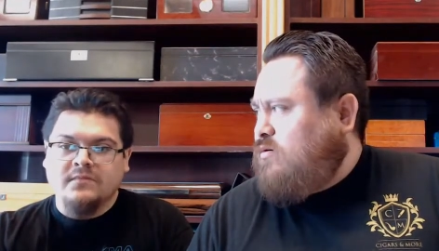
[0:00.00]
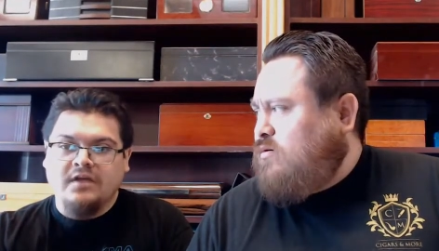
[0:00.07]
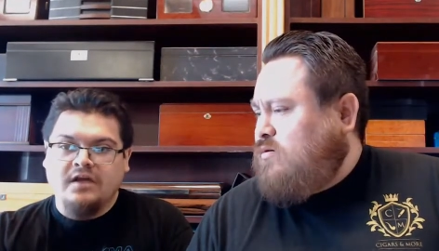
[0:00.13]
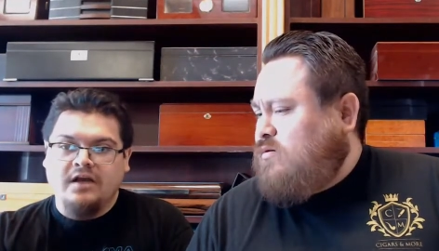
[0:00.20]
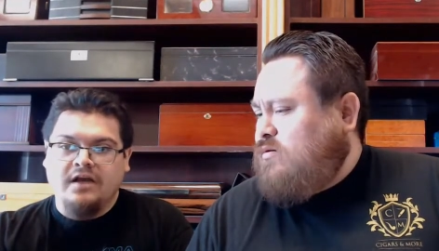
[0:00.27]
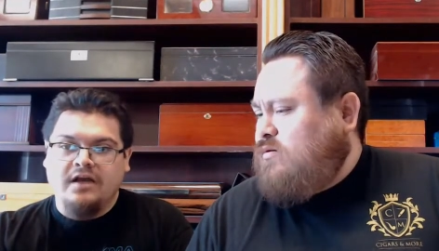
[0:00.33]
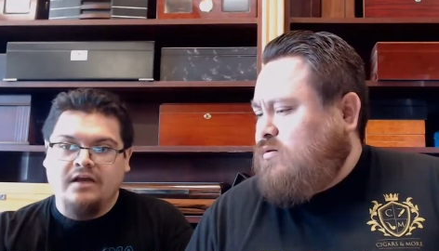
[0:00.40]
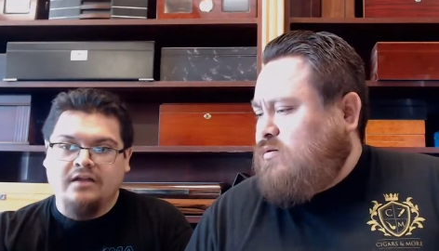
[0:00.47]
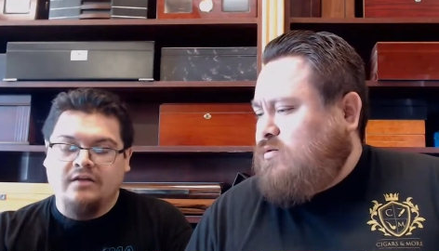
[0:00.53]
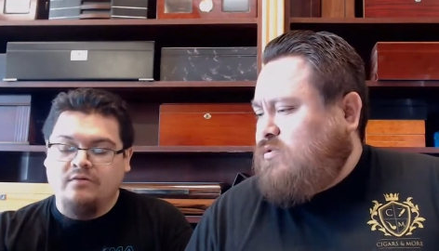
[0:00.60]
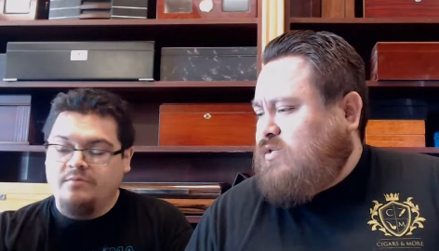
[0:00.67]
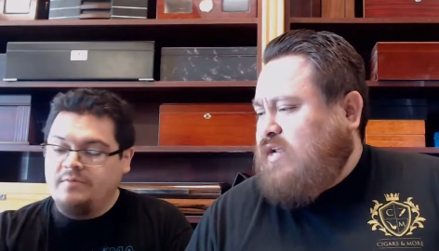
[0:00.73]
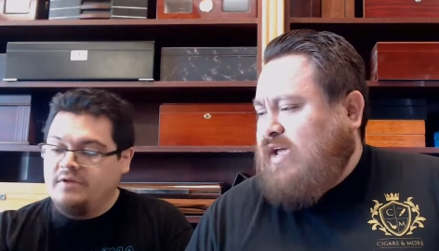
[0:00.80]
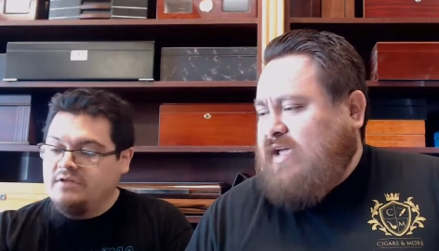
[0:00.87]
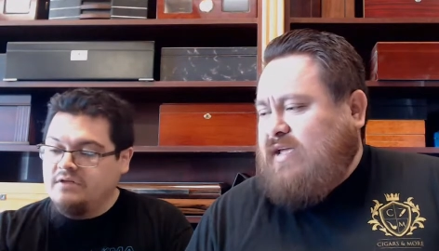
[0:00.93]
Speaker 1: Uh, it
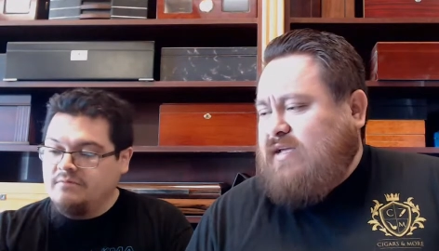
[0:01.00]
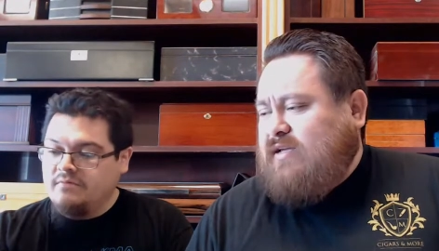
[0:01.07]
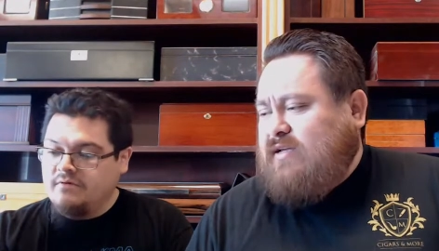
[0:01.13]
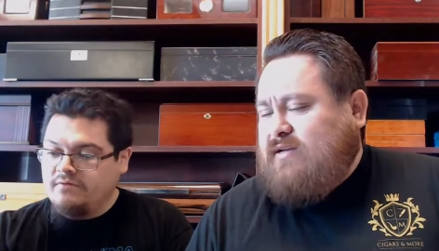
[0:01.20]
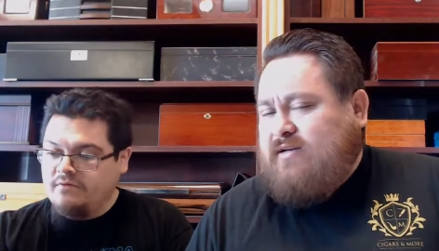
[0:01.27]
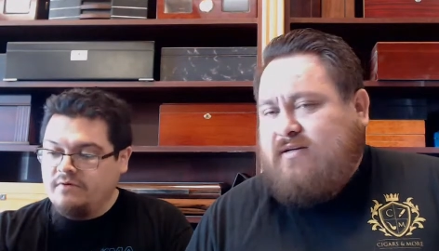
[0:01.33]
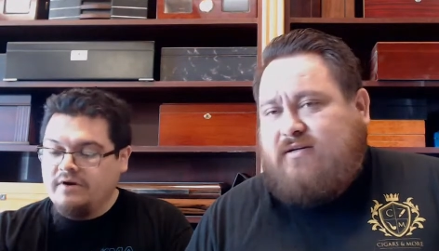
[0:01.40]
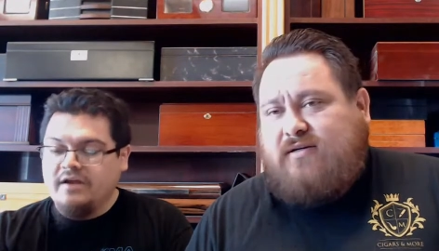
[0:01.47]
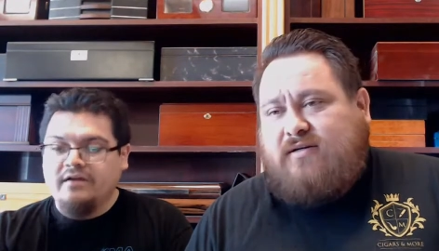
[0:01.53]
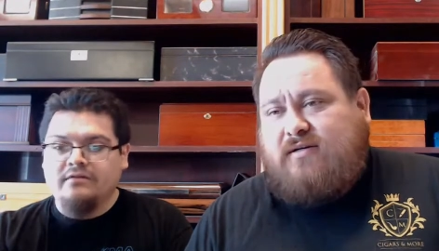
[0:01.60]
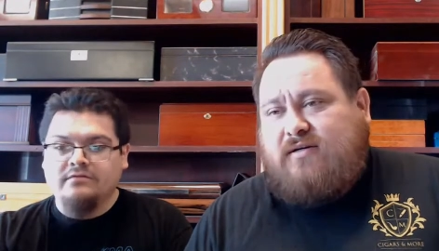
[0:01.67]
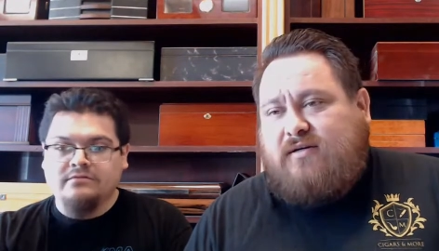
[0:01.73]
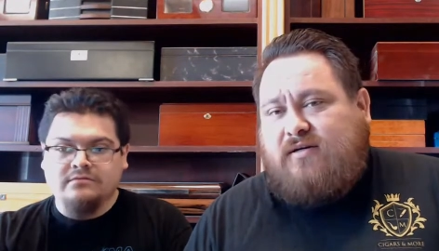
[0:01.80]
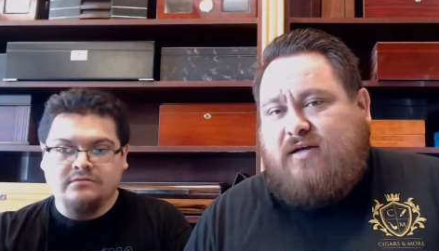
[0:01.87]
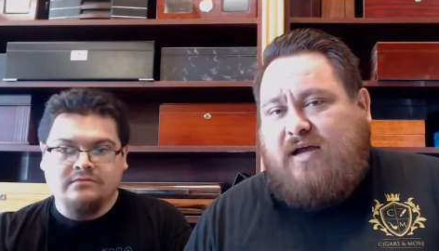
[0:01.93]
Today? number four, yeah.
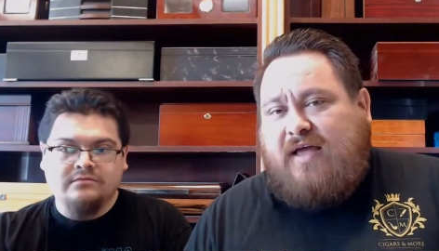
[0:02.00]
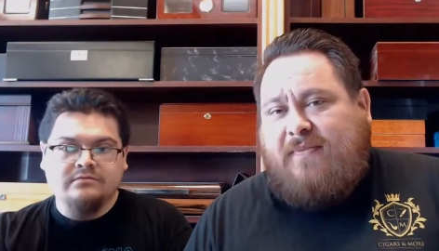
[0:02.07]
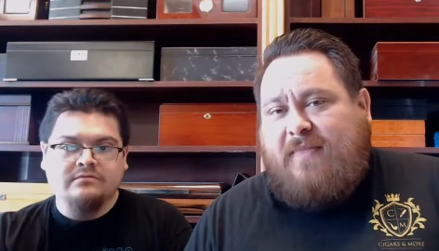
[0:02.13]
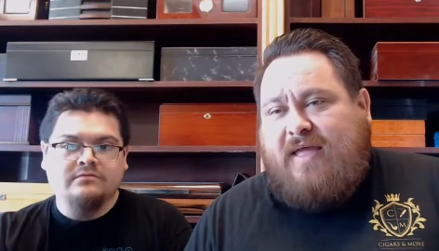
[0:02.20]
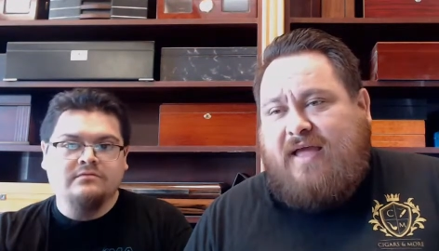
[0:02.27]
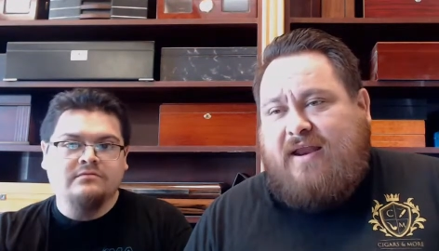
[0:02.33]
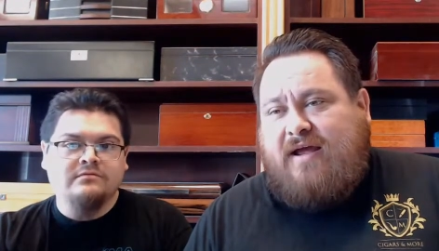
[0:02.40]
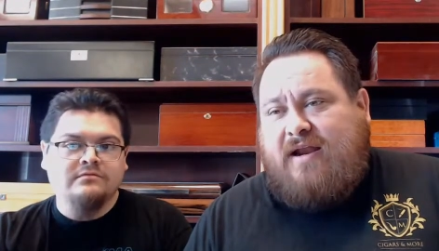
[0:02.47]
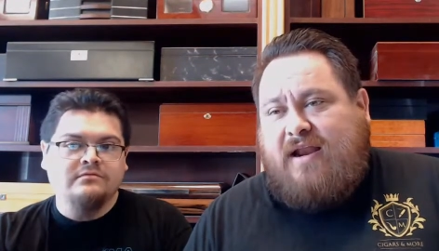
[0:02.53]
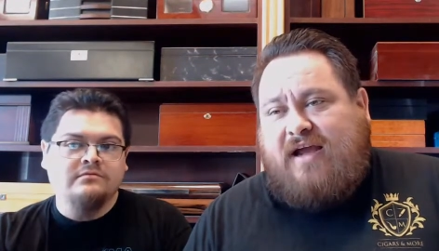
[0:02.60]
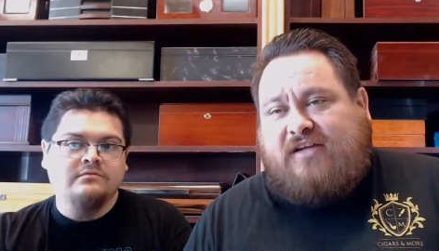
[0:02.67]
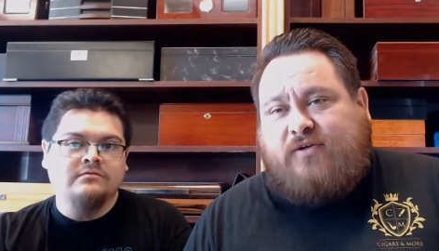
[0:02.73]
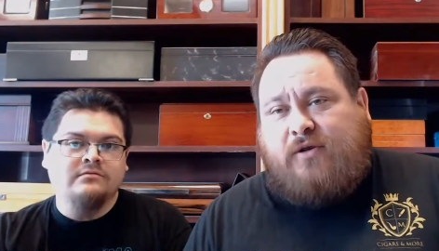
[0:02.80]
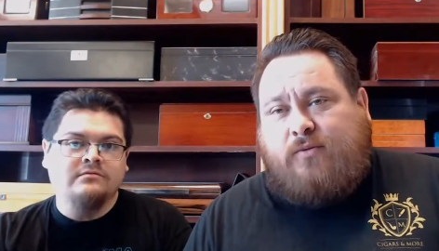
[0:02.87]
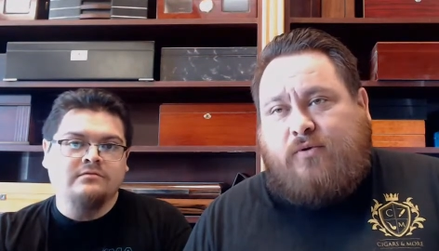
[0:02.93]
And then uh, next
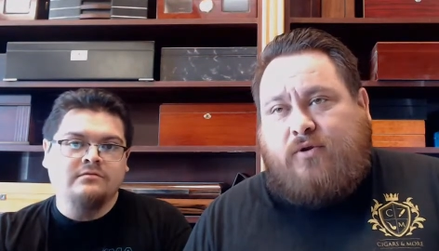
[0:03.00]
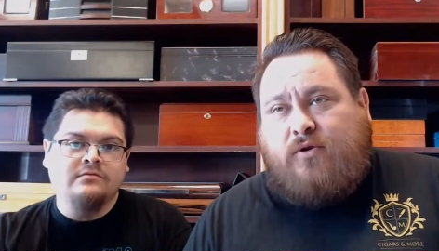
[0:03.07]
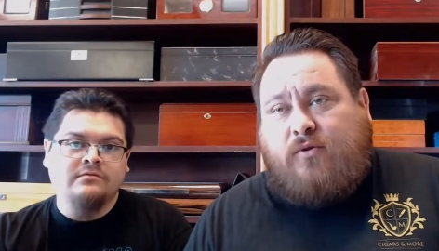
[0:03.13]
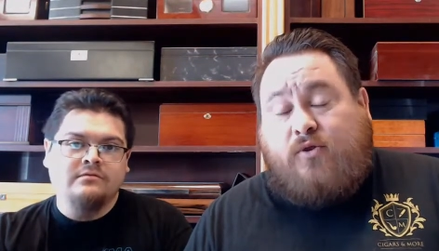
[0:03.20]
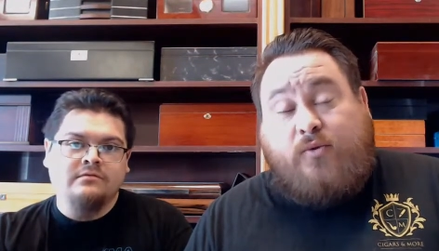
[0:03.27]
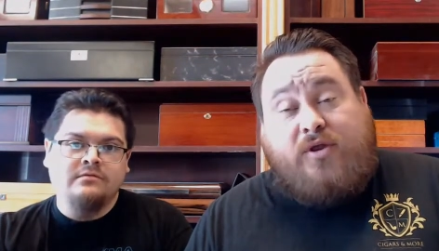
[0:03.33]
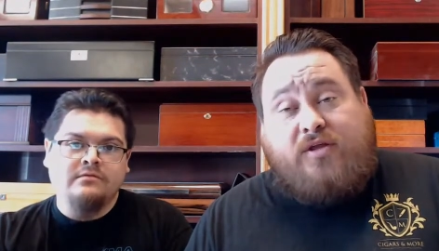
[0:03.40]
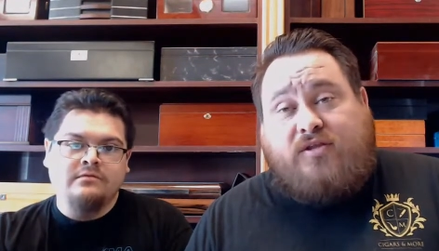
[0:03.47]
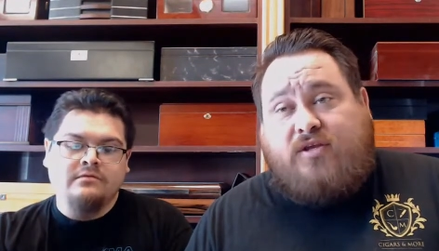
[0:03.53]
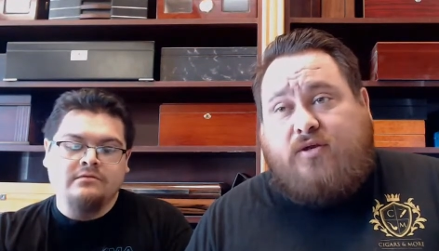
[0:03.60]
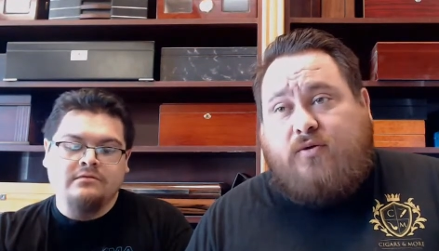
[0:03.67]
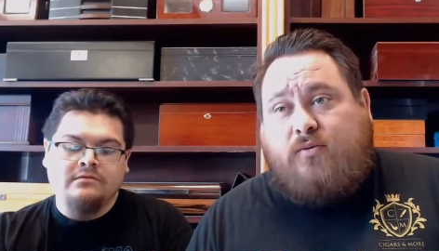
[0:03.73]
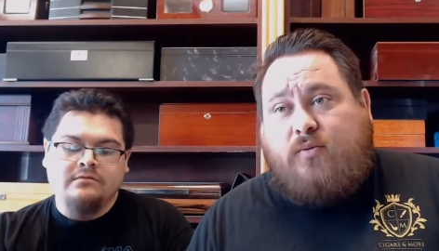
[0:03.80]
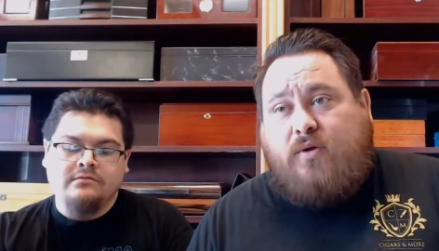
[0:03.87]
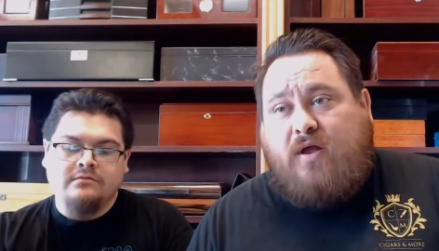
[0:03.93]
week we'll do three and
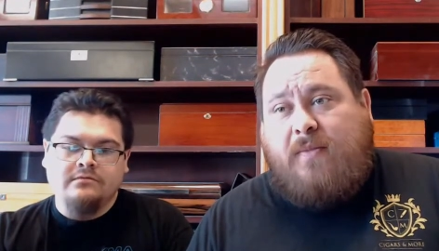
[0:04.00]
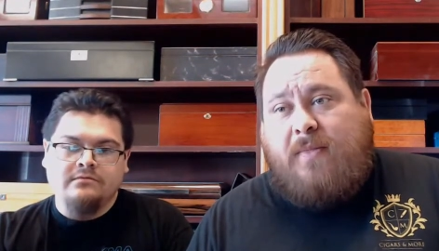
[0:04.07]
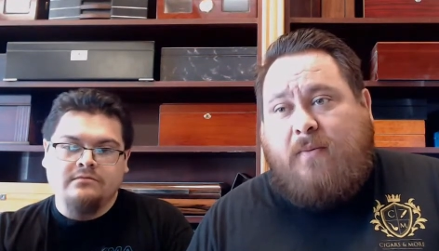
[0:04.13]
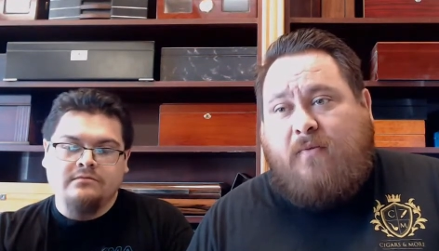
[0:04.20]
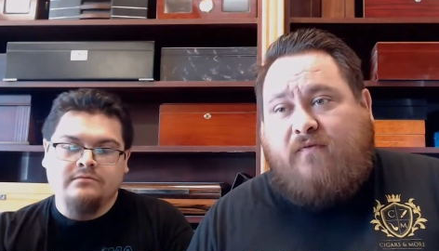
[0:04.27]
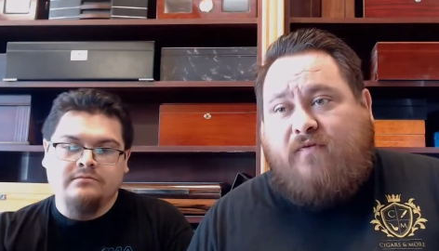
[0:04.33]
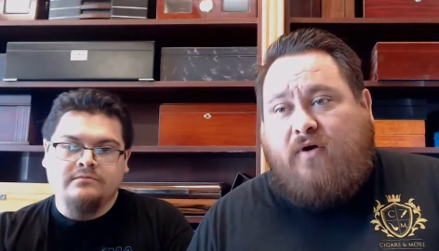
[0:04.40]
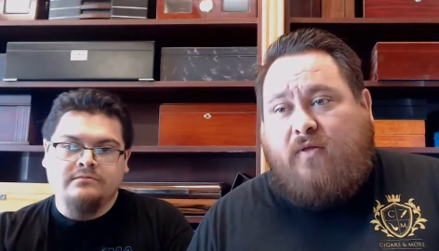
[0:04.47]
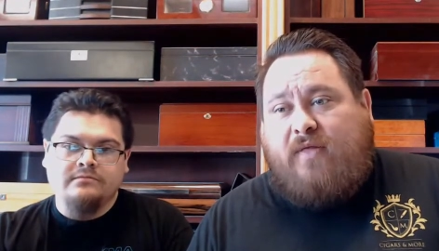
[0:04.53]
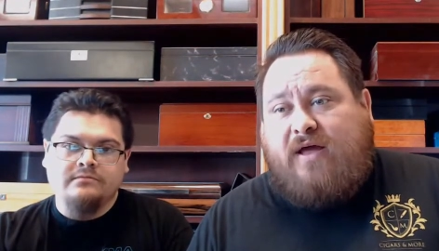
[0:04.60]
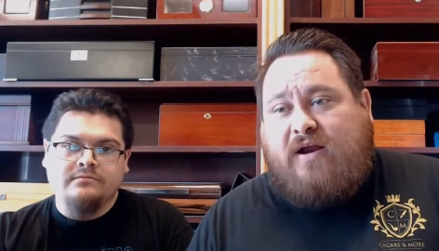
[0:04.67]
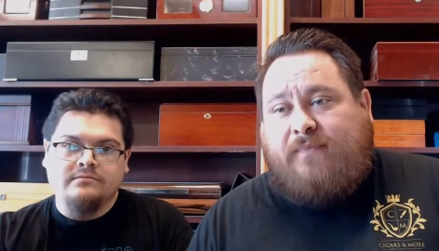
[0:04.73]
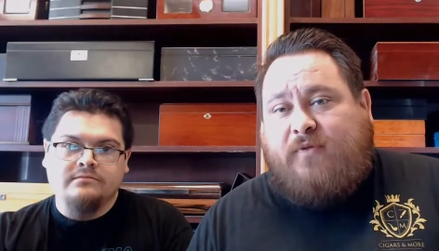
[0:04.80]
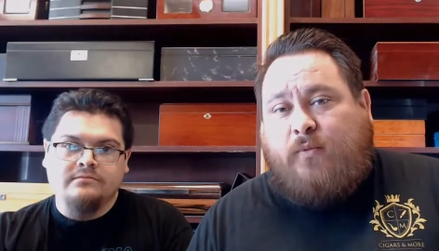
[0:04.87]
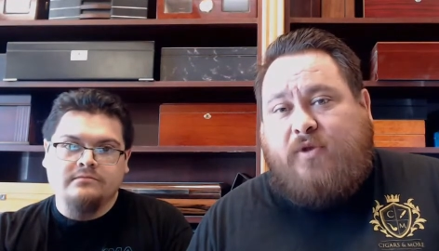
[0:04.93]
two, and then we'll follow that
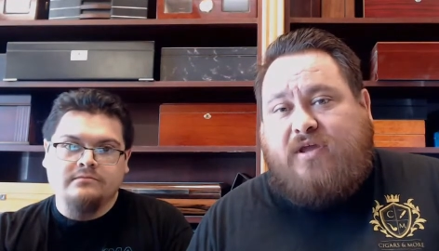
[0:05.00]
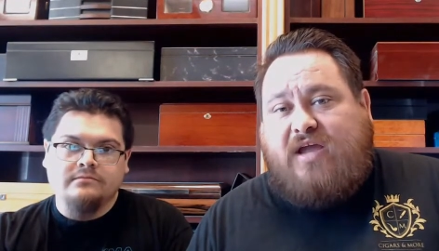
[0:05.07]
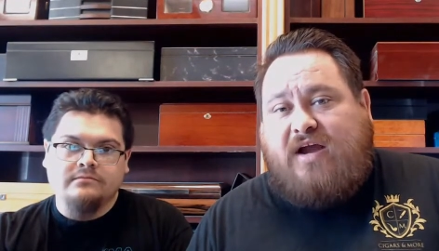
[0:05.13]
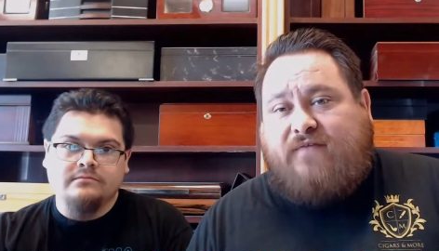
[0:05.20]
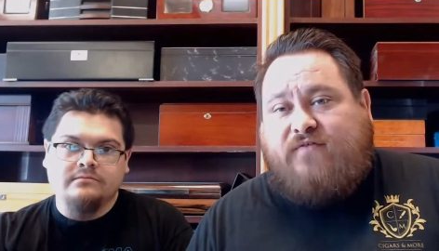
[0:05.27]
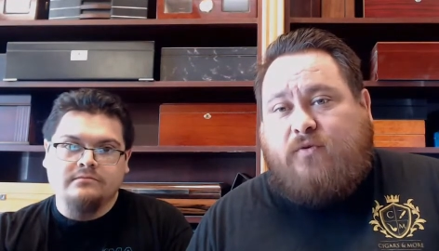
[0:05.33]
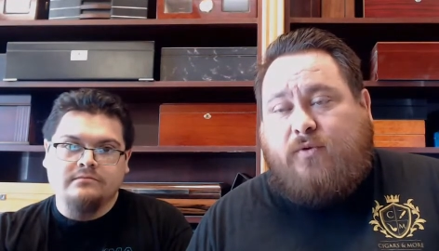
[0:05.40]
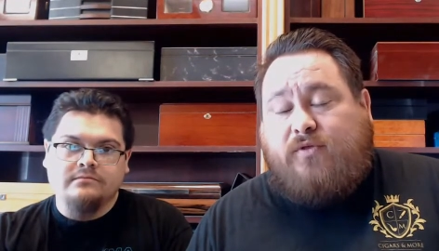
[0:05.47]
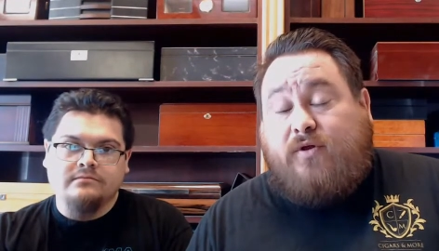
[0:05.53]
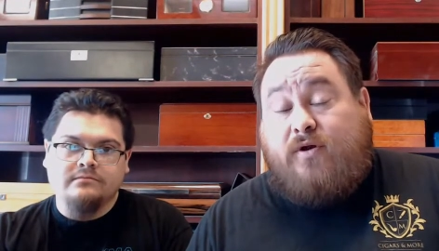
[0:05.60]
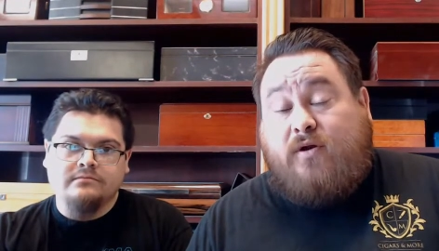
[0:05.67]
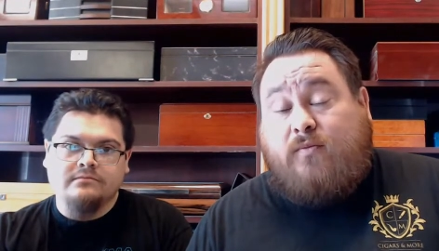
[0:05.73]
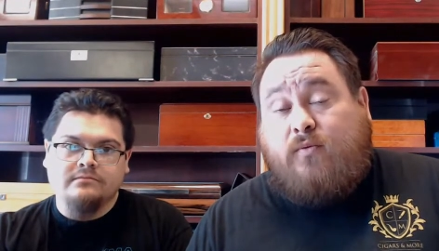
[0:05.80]
up the week after with our number